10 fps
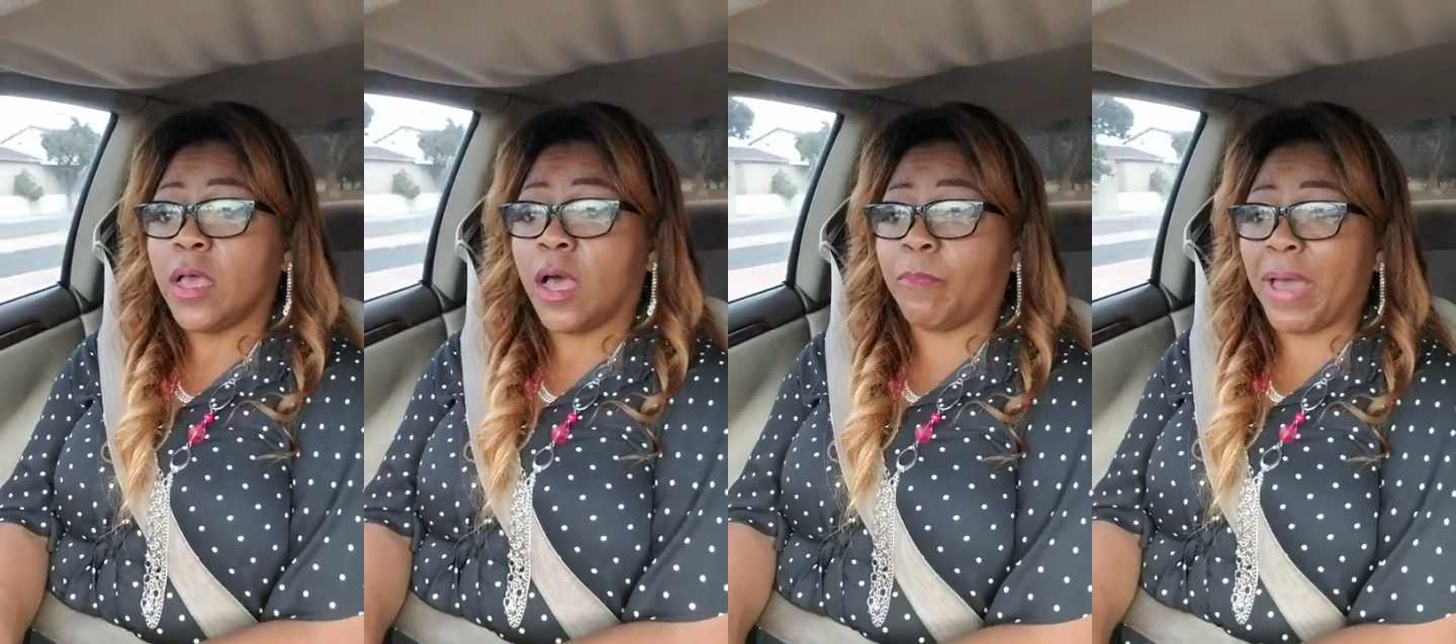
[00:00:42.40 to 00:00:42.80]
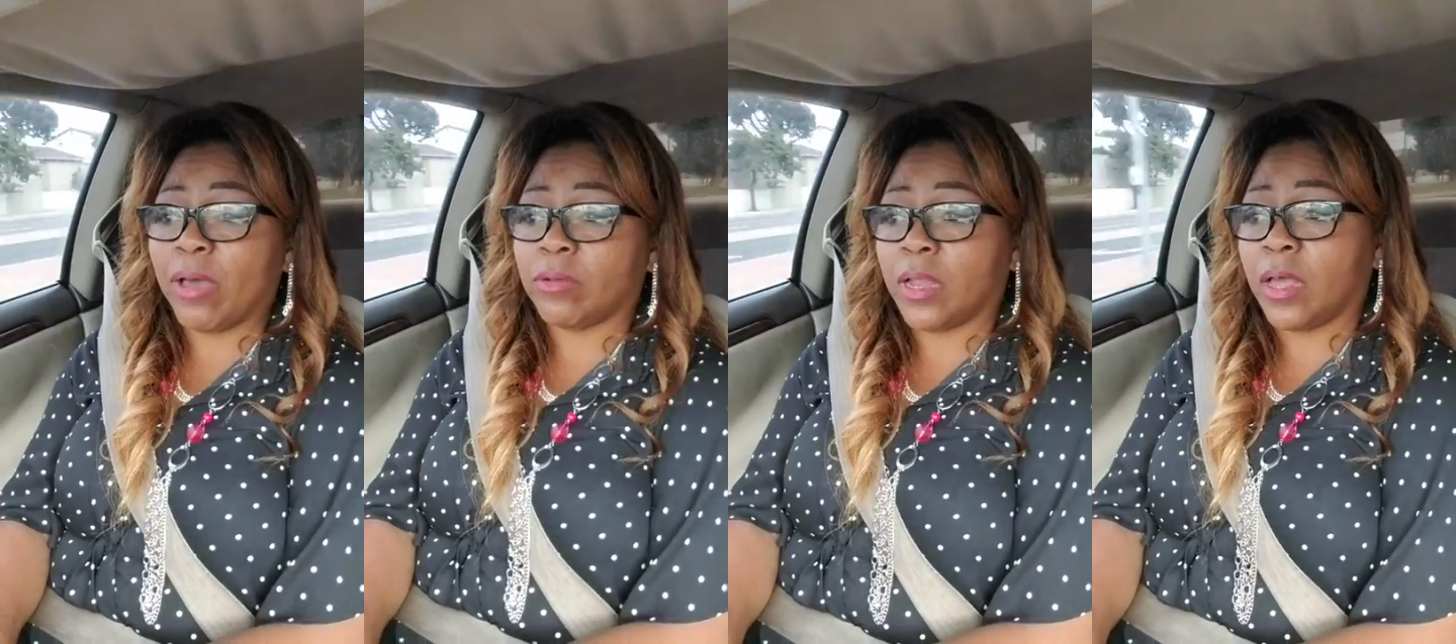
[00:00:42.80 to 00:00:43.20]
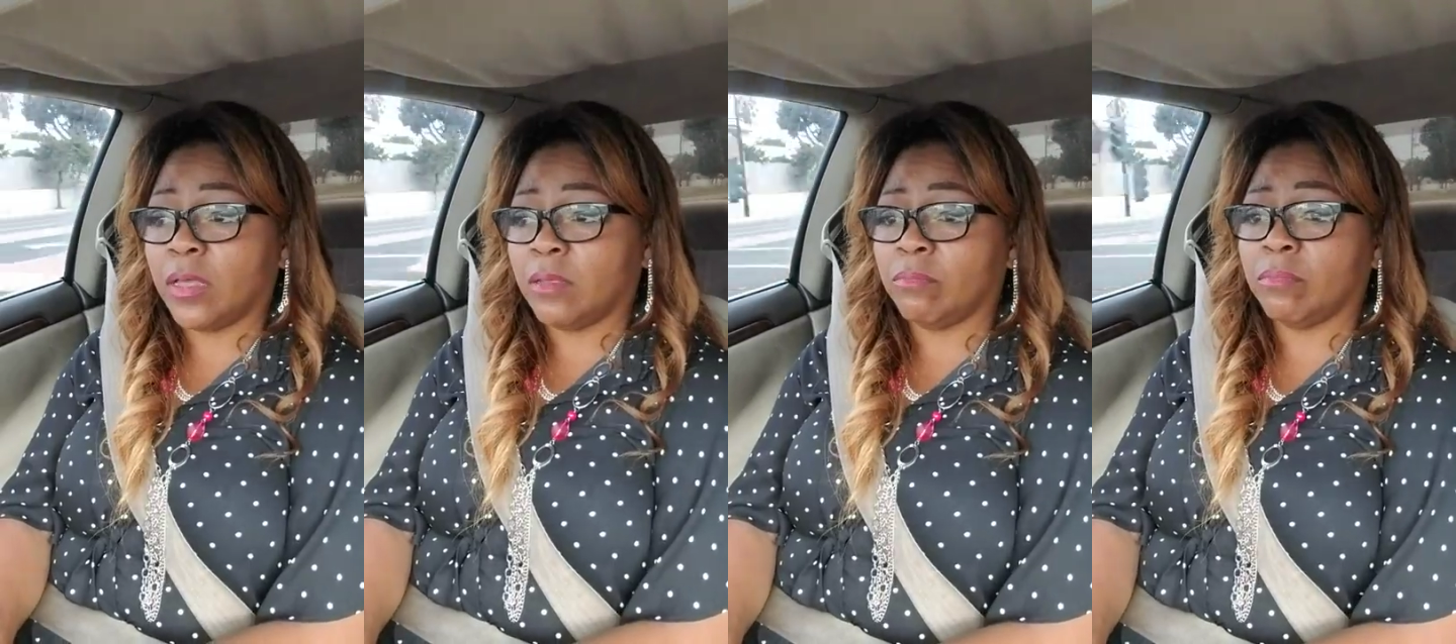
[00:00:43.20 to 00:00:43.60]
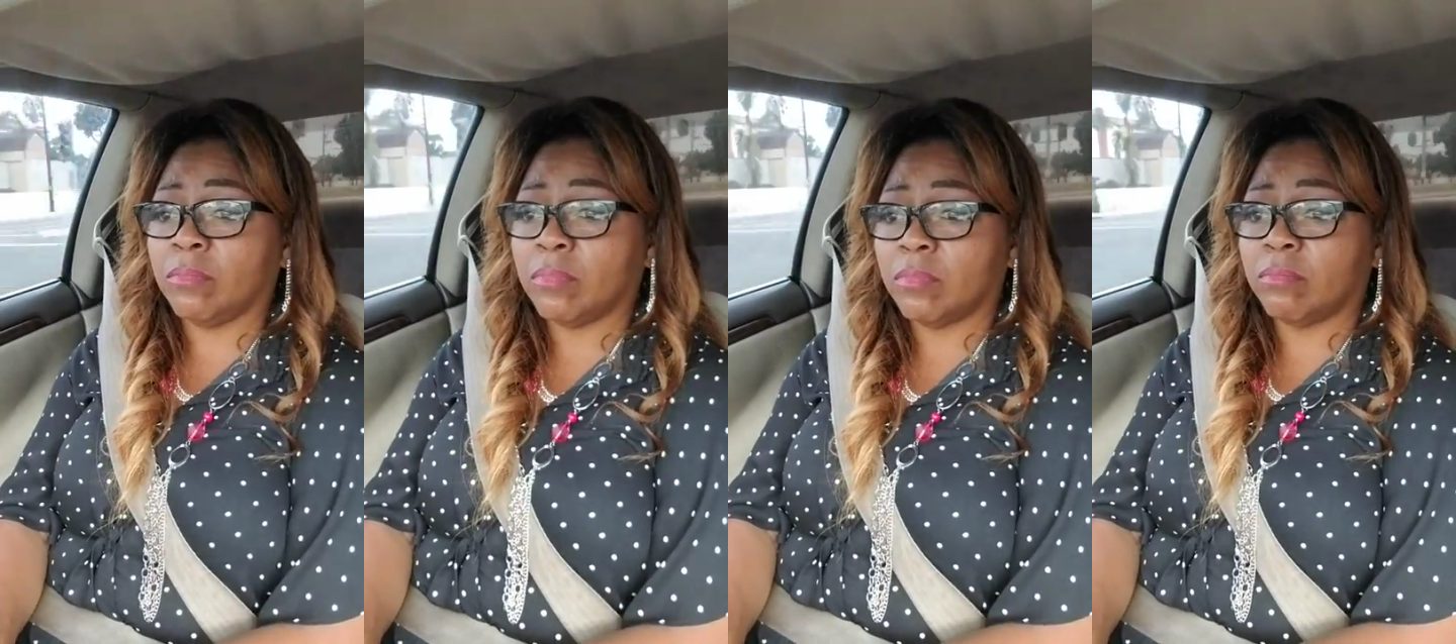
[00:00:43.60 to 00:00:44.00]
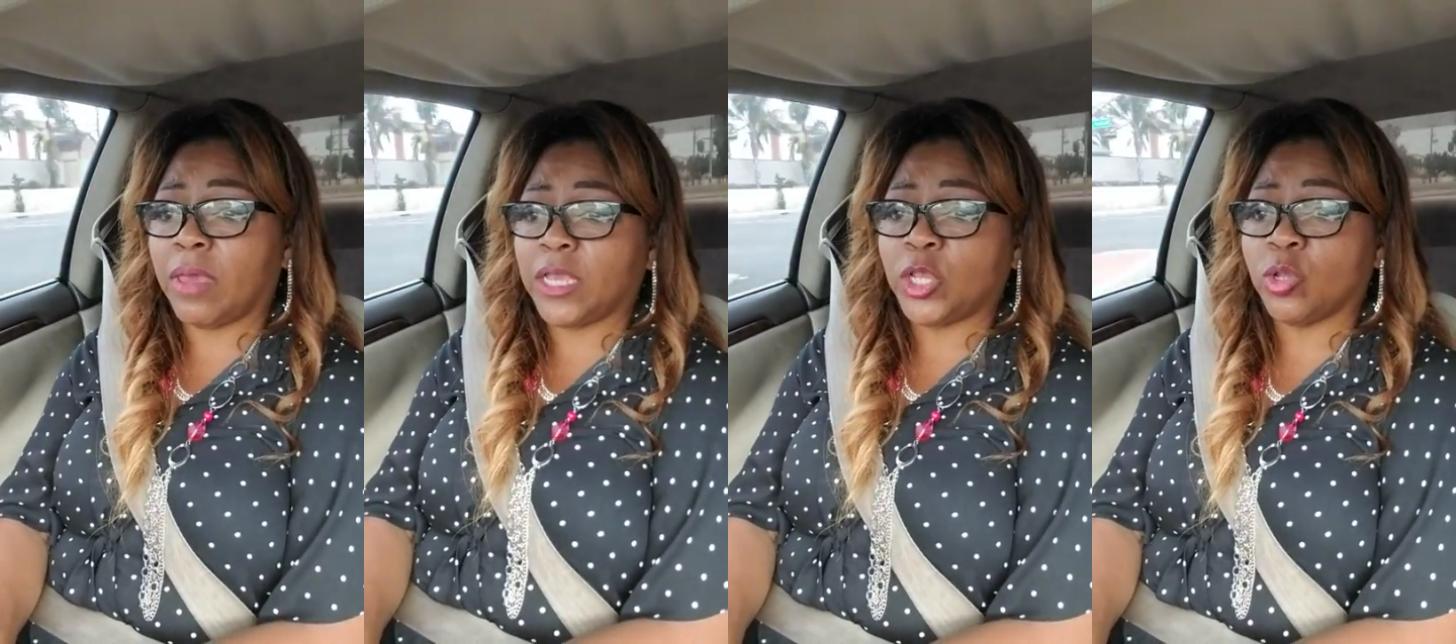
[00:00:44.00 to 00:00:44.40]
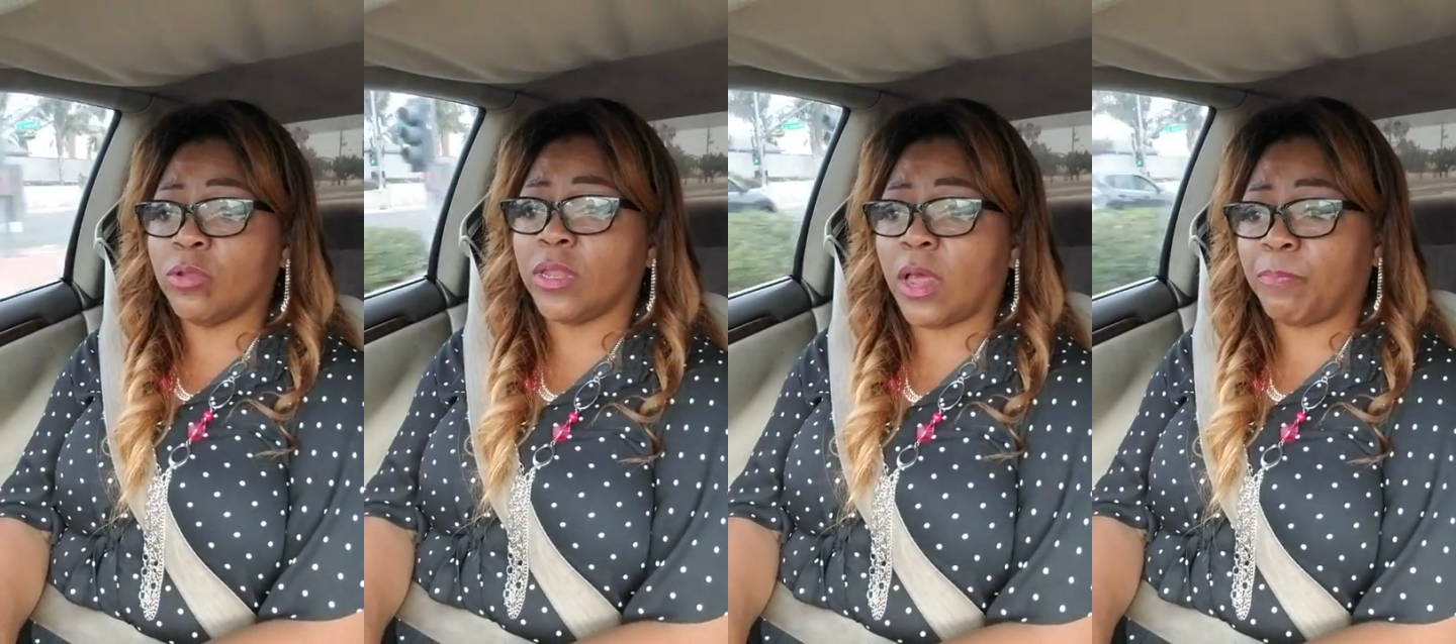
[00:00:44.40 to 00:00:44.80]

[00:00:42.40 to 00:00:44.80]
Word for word: about um, making sure that